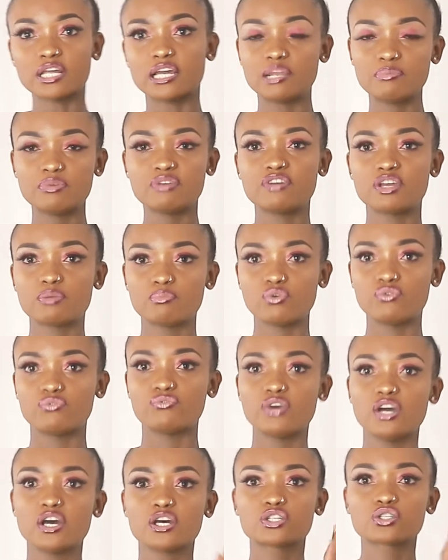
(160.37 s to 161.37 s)
let me even
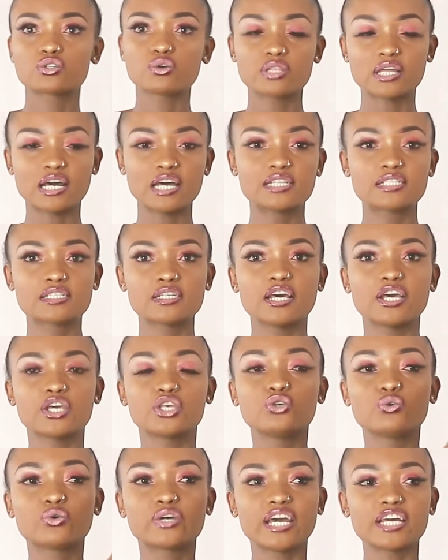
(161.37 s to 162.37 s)
move, so that
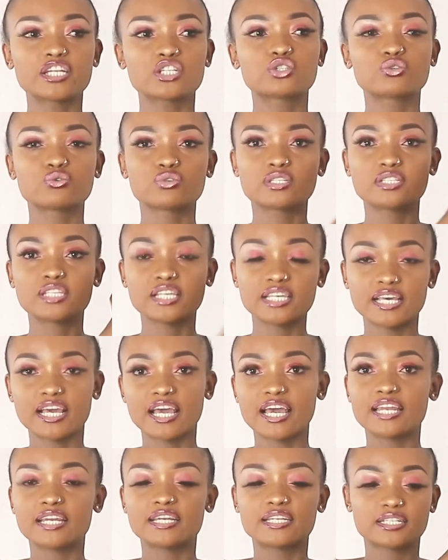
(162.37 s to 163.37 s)
you get to see
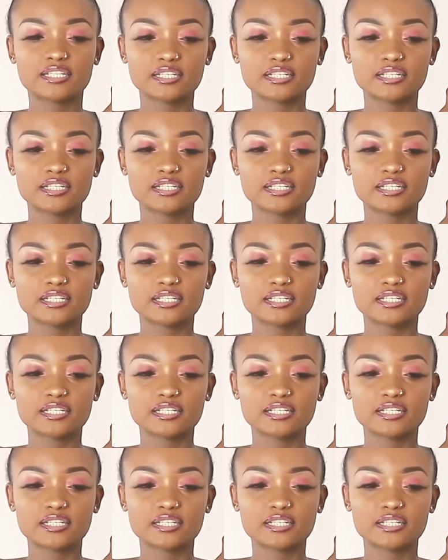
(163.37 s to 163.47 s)
and,